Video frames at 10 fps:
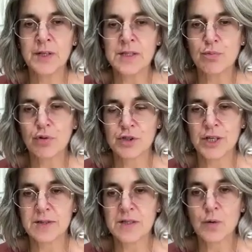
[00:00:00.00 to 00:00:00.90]
these
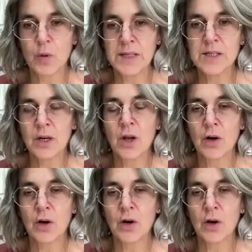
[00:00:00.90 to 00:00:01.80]
projects is quite a
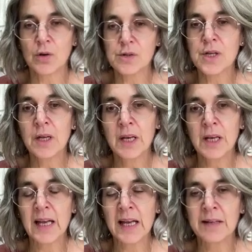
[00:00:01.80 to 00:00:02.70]
lot.
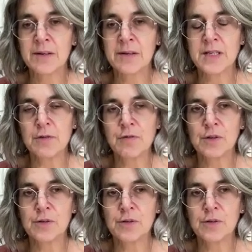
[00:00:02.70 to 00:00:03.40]
And if you're